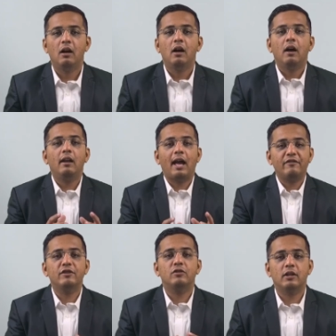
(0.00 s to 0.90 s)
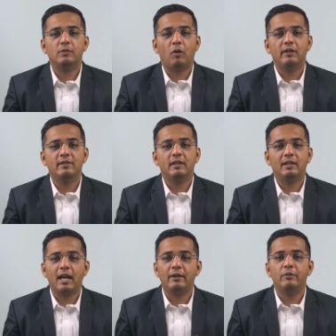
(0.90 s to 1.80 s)
A life insurance policy
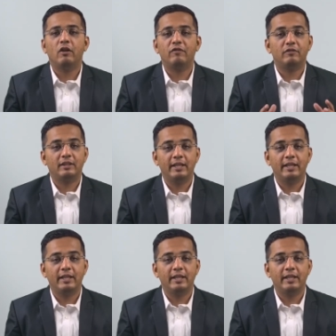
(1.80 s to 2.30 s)
can be of three